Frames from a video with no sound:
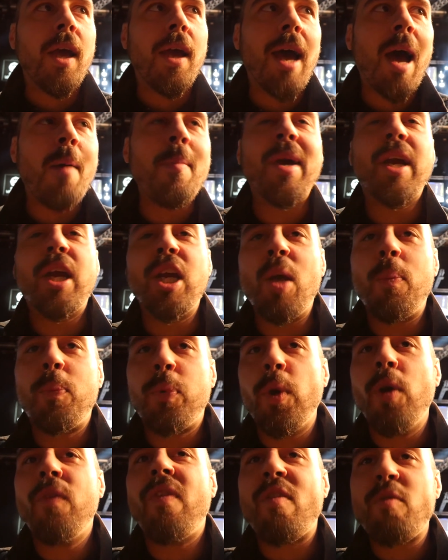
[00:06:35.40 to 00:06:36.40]
am I going to
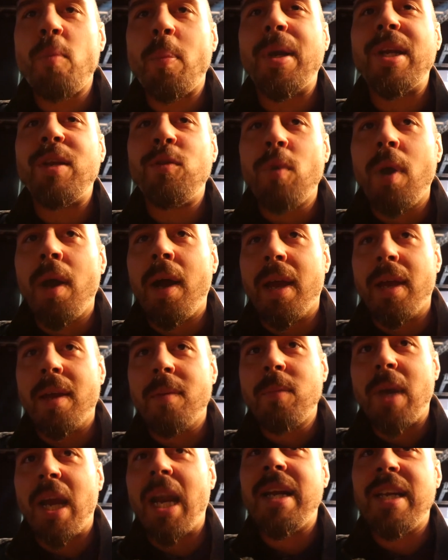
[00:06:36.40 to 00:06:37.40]
prove everybody right?
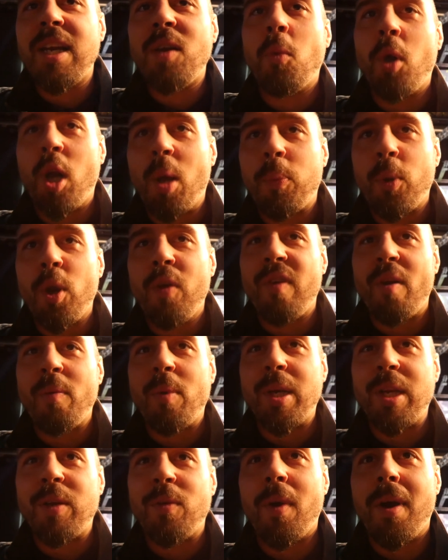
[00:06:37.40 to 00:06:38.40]
And I didn't want to prove
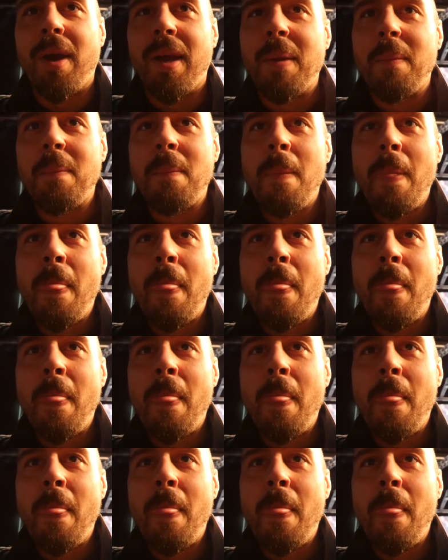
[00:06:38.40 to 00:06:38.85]
everybody right.